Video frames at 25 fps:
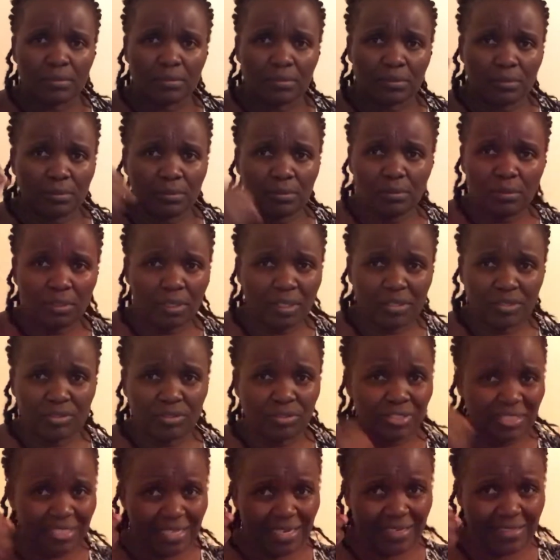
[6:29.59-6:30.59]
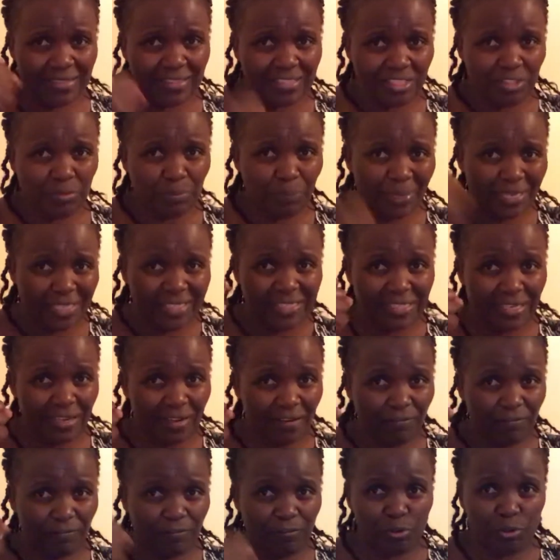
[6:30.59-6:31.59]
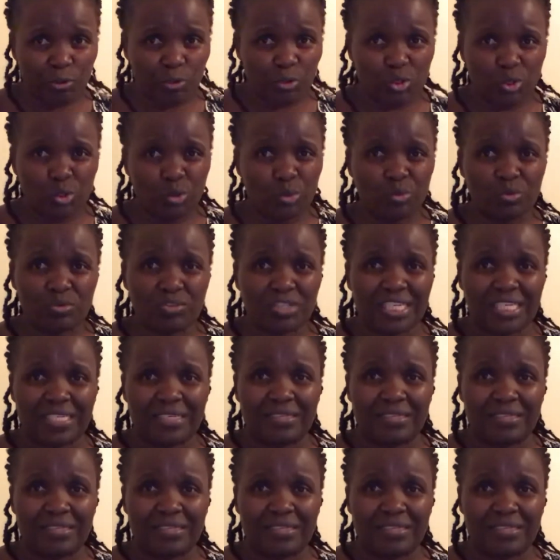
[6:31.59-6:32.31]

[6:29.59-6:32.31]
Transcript: you are not an inspector for your children.